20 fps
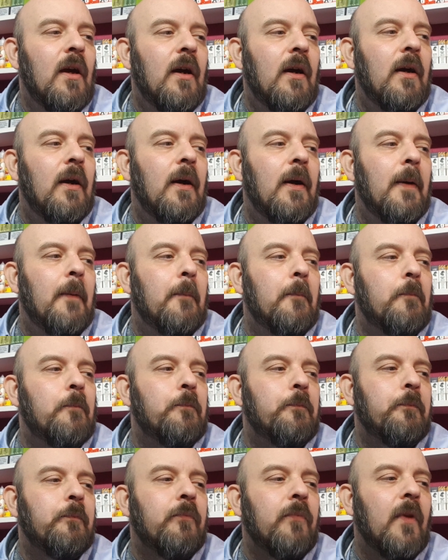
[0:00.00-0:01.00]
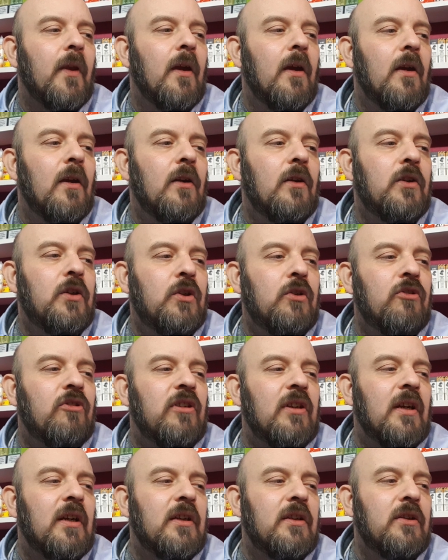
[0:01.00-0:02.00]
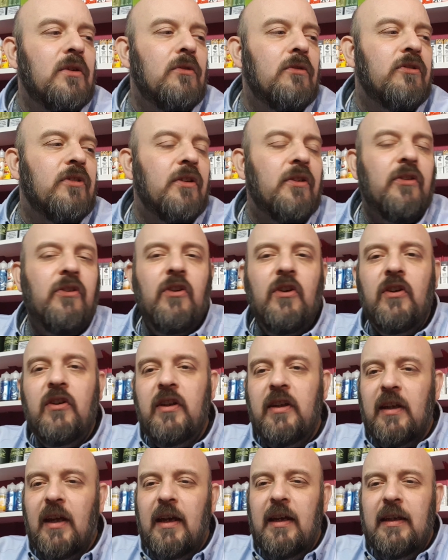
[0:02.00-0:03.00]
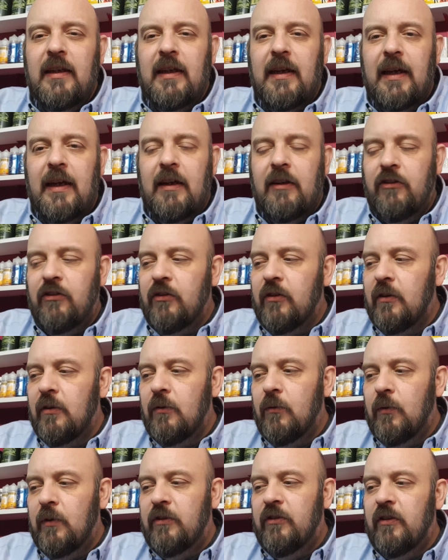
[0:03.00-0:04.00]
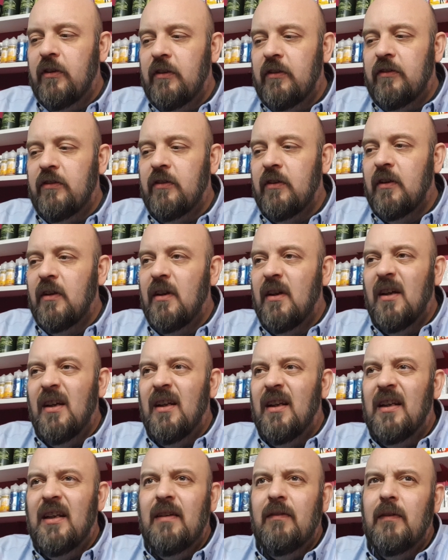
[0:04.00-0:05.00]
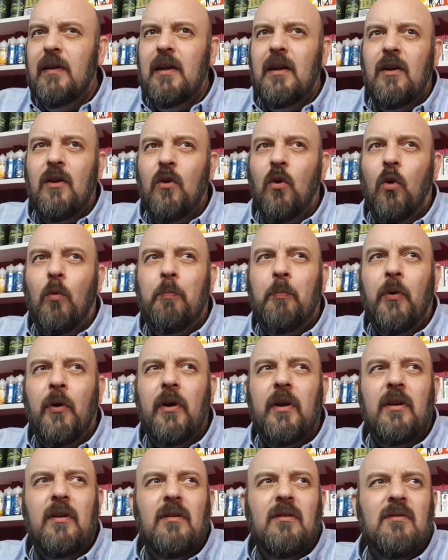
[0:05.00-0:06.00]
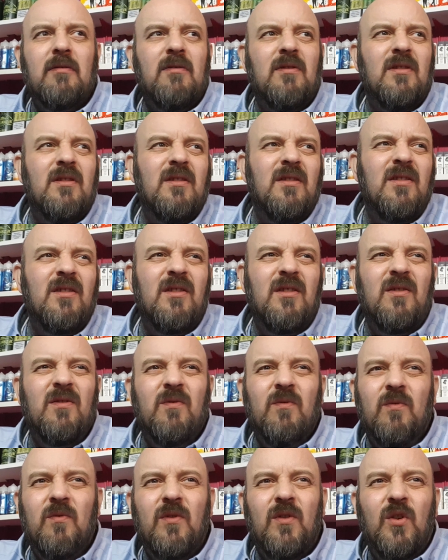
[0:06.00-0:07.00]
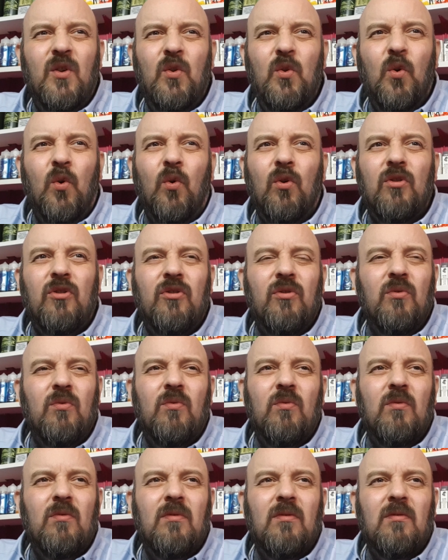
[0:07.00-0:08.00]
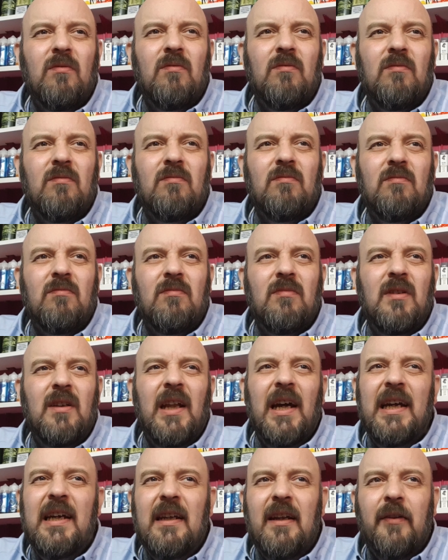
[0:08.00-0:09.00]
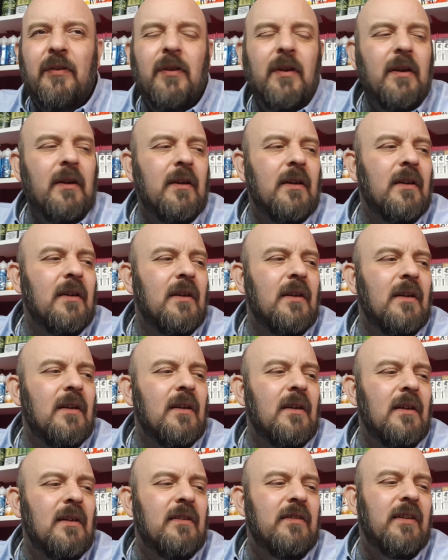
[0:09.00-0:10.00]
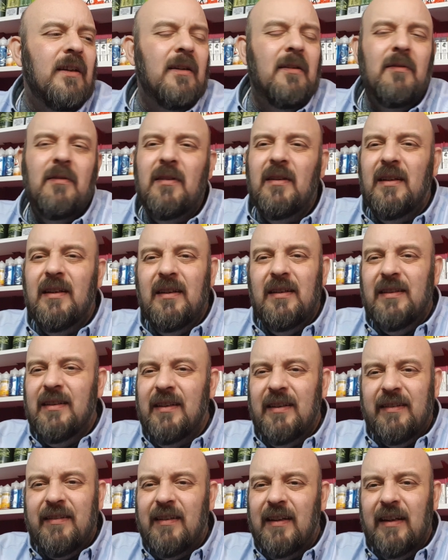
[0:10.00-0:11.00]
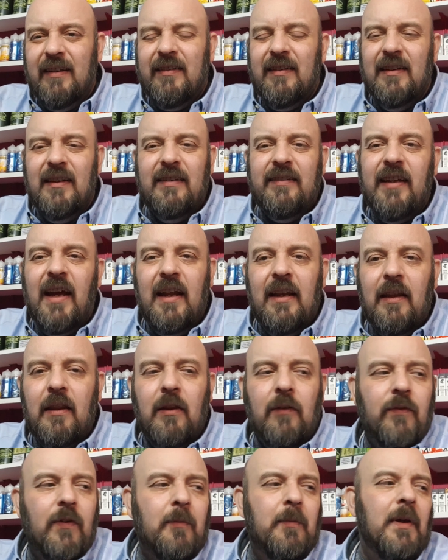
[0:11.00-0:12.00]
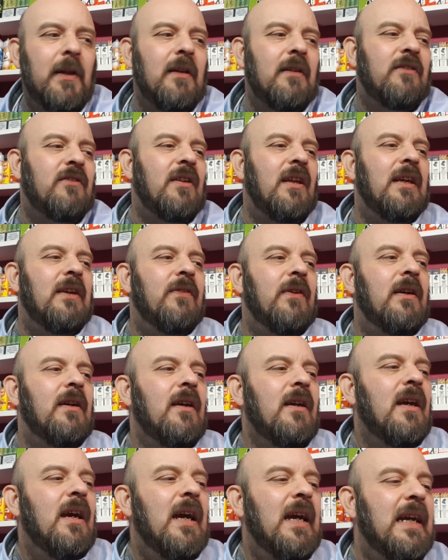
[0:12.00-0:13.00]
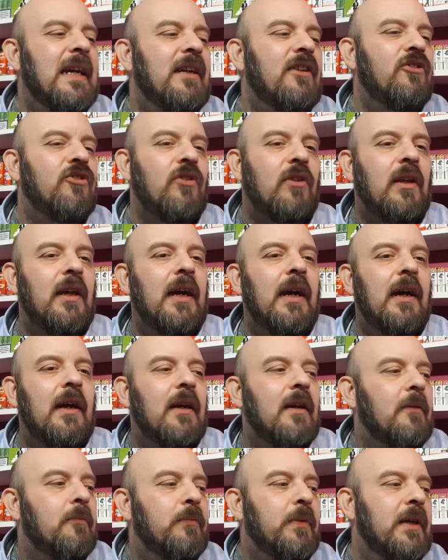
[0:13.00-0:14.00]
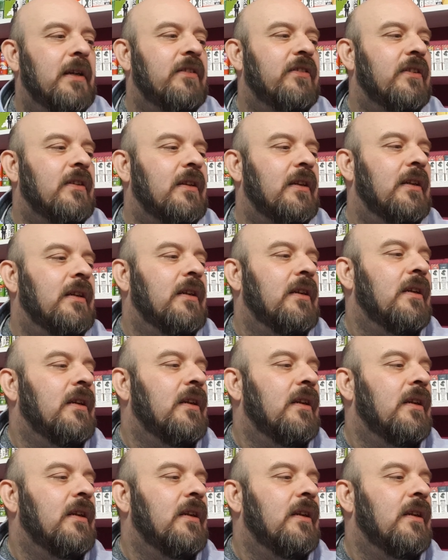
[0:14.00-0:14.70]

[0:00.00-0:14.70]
Um, usually I use a 39 gauge, which is literally a 0.09, I think. It's like, it's less than a tenth of a mil. It's like angel hair, basically.